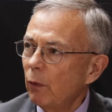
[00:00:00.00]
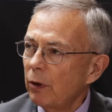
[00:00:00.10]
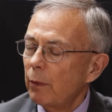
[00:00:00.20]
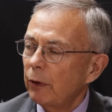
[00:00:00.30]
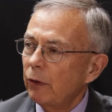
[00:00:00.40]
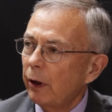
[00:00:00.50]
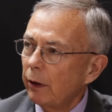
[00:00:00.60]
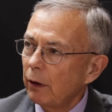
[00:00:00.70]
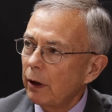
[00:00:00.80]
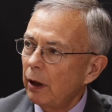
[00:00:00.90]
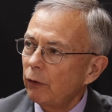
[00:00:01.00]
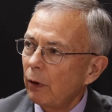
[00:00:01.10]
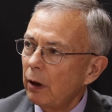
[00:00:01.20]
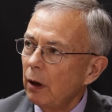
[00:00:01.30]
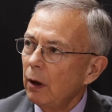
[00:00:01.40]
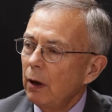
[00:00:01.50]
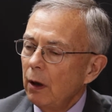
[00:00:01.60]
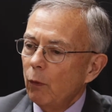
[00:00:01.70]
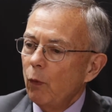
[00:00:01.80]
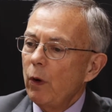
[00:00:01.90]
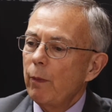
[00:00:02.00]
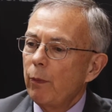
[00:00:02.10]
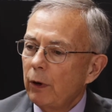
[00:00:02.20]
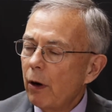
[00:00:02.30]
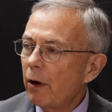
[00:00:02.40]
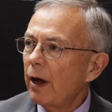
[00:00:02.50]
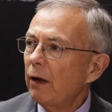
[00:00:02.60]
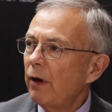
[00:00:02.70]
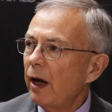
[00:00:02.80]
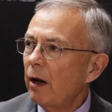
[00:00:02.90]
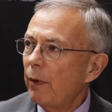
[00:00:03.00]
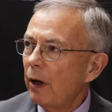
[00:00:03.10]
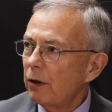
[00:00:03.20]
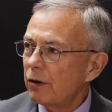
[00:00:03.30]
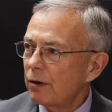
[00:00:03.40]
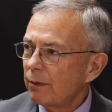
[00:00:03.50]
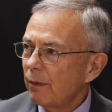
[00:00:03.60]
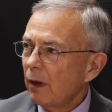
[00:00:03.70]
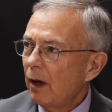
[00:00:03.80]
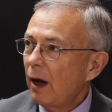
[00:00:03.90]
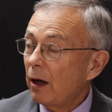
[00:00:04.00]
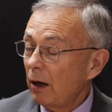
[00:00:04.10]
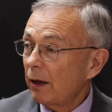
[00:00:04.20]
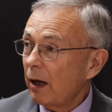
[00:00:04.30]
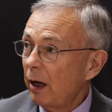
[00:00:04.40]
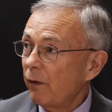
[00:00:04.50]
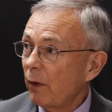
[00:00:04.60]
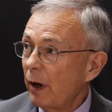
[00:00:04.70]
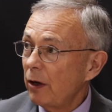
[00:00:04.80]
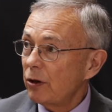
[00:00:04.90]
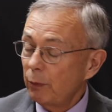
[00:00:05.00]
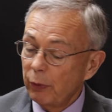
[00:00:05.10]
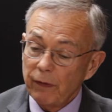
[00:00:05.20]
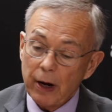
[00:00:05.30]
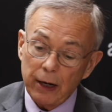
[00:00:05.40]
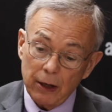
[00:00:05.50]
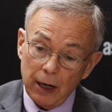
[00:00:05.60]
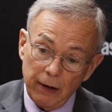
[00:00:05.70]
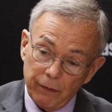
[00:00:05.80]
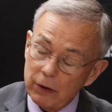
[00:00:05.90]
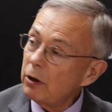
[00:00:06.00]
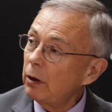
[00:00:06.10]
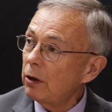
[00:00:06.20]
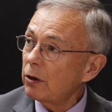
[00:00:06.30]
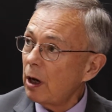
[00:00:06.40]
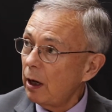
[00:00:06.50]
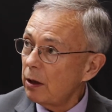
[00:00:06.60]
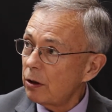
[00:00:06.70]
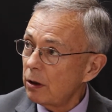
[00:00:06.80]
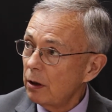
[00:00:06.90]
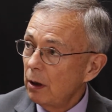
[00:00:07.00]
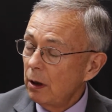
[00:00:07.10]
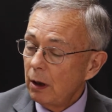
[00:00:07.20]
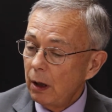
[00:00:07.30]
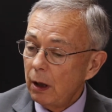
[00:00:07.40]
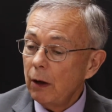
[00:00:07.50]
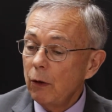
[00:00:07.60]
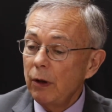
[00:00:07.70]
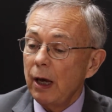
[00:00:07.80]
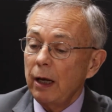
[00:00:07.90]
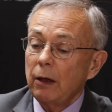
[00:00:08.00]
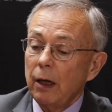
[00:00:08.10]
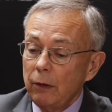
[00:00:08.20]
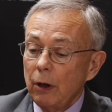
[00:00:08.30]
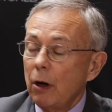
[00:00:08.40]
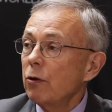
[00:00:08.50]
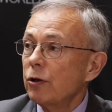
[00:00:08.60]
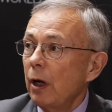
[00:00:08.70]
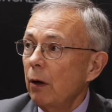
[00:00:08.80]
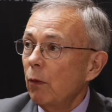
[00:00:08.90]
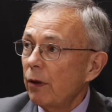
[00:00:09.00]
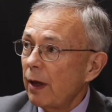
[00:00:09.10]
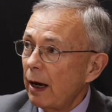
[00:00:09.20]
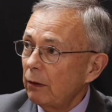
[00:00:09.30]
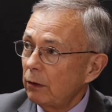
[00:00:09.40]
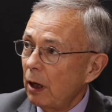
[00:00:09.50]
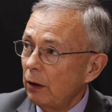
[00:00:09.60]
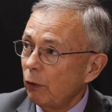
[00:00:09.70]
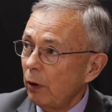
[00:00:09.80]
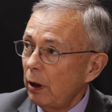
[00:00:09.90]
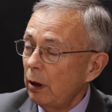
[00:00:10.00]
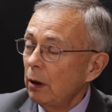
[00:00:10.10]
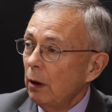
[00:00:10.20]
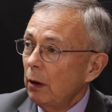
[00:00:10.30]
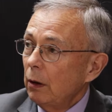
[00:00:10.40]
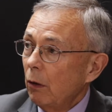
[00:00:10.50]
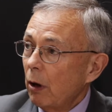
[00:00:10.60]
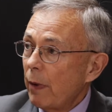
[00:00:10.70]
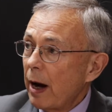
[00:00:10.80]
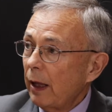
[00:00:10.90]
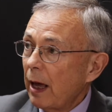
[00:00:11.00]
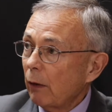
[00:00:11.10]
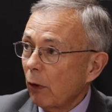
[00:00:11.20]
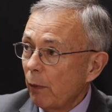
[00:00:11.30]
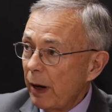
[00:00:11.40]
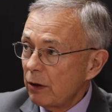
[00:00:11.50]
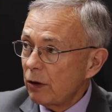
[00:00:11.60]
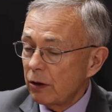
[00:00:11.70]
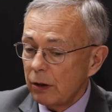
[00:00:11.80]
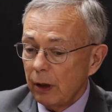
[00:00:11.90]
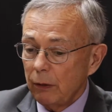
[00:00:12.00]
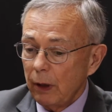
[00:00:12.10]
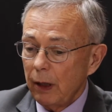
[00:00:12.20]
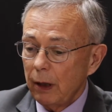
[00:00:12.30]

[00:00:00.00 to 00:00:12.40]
with a particular country, we go to that database and collect that information, provide to APHIS in this case, who then can negotiate with that country on a bilateral basis and